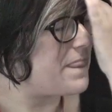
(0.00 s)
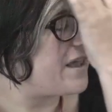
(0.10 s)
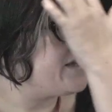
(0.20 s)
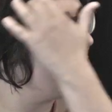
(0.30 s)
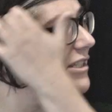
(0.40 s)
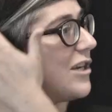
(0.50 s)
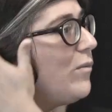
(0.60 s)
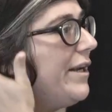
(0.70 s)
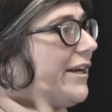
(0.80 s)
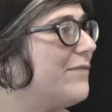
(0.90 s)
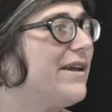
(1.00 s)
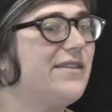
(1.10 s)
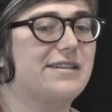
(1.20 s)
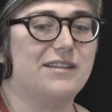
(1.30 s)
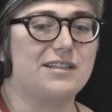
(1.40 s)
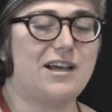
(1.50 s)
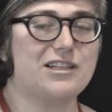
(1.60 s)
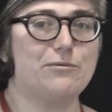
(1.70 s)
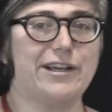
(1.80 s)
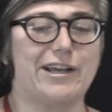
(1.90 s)
And as I went and I made this list
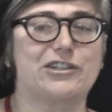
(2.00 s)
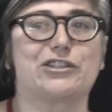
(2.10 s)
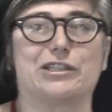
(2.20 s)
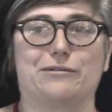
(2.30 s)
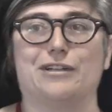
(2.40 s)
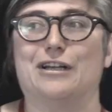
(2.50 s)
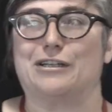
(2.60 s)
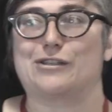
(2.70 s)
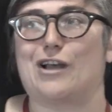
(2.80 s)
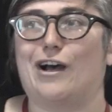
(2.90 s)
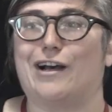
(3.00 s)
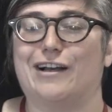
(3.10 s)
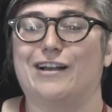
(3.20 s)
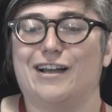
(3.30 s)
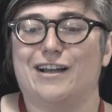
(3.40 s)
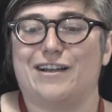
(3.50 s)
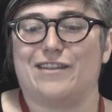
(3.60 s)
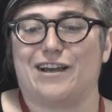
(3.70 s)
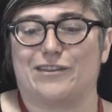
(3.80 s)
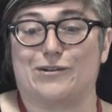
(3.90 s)
last week, I actually saw
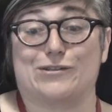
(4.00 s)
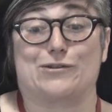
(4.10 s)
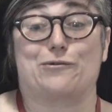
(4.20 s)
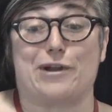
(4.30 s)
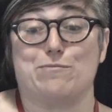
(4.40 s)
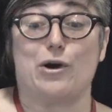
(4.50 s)
that there's this great